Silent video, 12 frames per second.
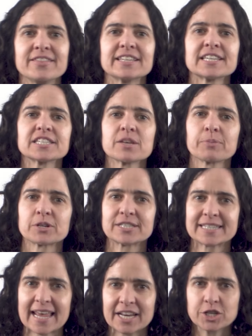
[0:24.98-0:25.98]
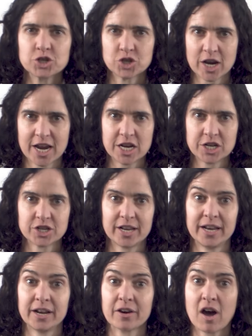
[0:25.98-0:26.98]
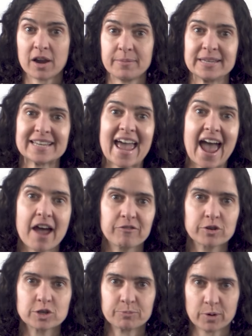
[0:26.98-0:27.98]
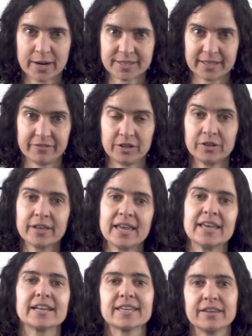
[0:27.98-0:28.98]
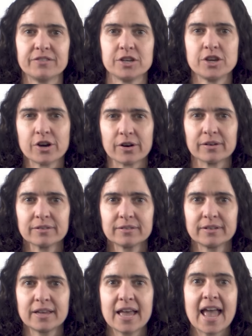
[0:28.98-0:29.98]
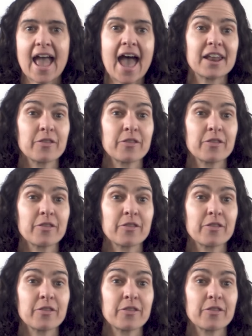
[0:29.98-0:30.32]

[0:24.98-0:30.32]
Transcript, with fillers: This is the percentage change in an economy's average price level in a given year. And